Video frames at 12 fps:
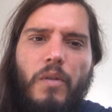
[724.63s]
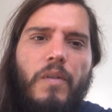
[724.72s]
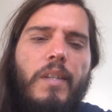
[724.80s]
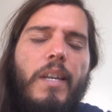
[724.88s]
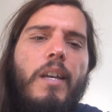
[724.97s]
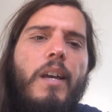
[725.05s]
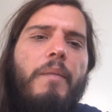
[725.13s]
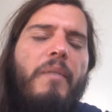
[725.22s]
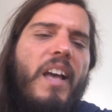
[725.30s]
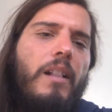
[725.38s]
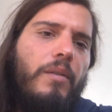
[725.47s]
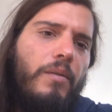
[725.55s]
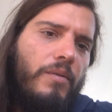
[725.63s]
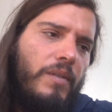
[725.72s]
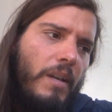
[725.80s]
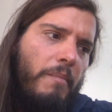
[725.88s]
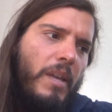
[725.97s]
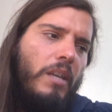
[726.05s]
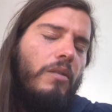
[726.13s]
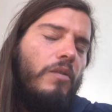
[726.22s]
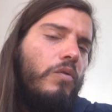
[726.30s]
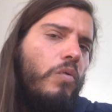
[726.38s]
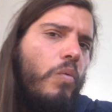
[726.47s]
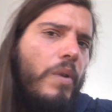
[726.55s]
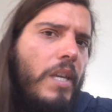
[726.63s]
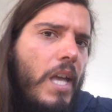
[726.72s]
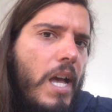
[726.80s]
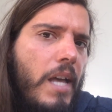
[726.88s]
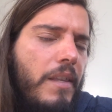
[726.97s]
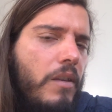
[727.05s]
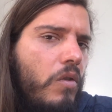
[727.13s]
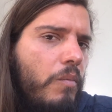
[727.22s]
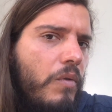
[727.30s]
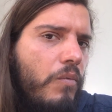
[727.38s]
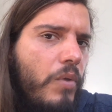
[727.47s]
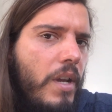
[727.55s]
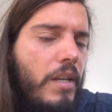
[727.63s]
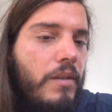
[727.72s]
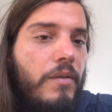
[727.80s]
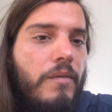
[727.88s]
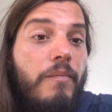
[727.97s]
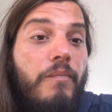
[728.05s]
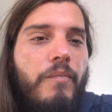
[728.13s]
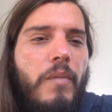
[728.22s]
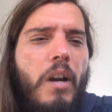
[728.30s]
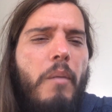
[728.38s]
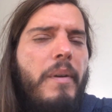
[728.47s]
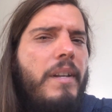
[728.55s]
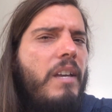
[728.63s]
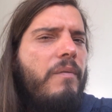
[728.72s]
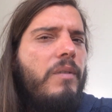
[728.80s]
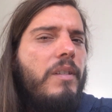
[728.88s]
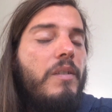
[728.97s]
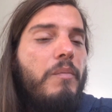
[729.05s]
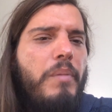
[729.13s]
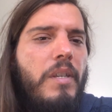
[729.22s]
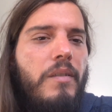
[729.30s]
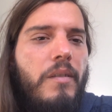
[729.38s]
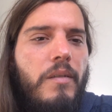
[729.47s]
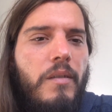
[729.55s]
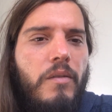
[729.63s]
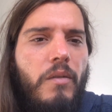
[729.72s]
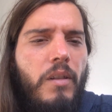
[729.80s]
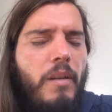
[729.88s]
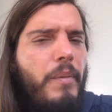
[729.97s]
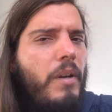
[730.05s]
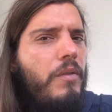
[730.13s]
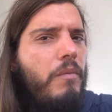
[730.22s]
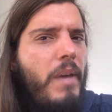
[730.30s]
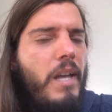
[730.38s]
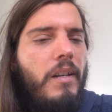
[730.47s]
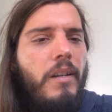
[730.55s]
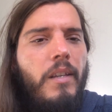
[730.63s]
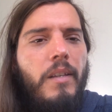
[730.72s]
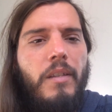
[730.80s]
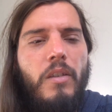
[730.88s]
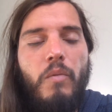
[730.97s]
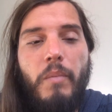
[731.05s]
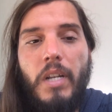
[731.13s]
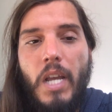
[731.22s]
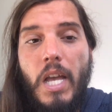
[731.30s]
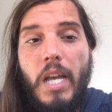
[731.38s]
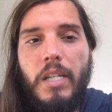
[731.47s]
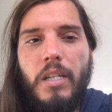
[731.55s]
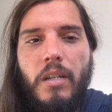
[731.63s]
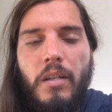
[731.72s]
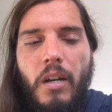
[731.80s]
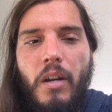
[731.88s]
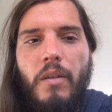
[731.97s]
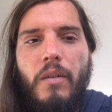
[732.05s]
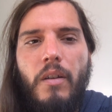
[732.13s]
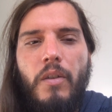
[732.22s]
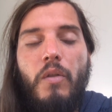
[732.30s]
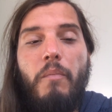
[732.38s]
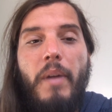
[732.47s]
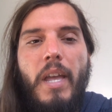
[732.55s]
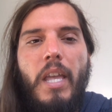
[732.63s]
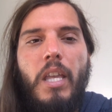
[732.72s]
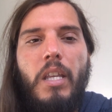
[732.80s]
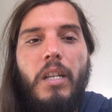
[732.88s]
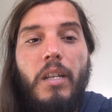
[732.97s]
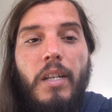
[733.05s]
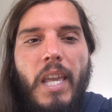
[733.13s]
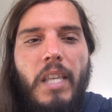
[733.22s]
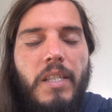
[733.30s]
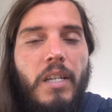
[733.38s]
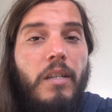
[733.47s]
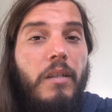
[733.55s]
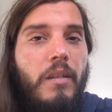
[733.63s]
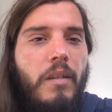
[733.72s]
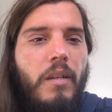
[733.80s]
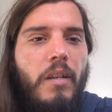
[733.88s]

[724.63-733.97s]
because they are values that make us who we are, the human race. Our benevolent species is all about humanity and the human heart. Our humane nature